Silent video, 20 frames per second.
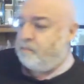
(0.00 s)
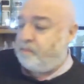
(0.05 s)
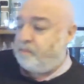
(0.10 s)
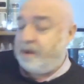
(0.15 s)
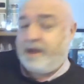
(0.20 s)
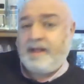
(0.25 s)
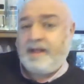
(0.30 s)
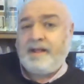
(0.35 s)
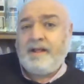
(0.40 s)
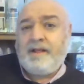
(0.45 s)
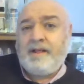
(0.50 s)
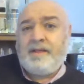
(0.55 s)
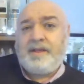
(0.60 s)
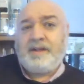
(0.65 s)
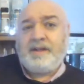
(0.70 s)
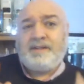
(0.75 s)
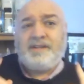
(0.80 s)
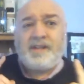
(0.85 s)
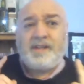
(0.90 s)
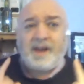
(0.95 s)
But
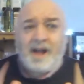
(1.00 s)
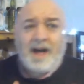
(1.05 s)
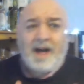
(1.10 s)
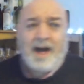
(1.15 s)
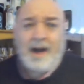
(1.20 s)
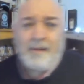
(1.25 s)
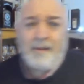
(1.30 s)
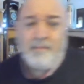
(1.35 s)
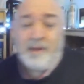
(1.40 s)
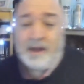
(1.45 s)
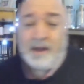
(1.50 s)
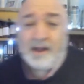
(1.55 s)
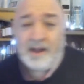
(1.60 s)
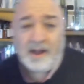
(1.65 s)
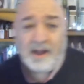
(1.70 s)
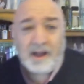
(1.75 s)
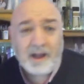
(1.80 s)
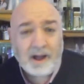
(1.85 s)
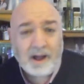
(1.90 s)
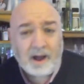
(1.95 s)
the dram
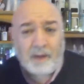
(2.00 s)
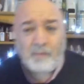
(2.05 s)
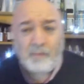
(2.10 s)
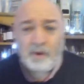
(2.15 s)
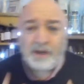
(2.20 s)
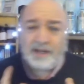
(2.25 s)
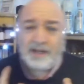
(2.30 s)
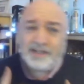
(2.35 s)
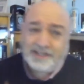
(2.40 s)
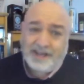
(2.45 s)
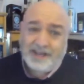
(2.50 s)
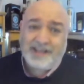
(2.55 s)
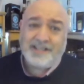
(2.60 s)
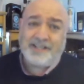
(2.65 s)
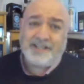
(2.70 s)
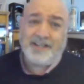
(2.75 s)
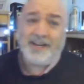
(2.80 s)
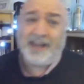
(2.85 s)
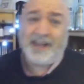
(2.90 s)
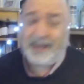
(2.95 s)
I'm going to
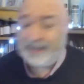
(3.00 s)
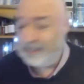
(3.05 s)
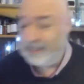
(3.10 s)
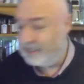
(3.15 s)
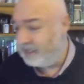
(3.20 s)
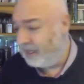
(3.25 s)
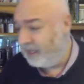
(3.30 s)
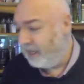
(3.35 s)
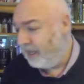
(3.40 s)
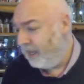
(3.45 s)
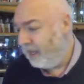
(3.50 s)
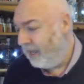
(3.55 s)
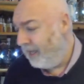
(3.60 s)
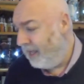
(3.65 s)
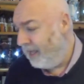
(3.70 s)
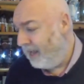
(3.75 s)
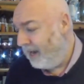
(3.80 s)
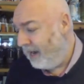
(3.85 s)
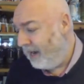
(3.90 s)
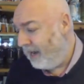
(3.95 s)
taste tonight
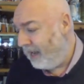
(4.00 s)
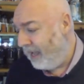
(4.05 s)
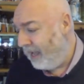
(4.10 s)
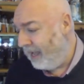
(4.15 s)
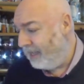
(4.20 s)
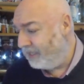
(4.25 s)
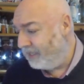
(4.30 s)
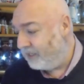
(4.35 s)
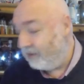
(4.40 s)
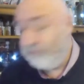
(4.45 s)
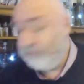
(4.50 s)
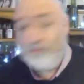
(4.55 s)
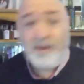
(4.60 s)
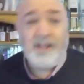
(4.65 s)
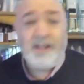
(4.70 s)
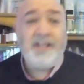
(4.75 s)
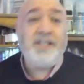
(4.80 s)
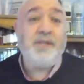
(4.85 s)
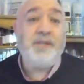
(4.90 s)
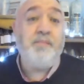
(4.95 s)
is a
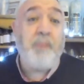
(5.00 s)
really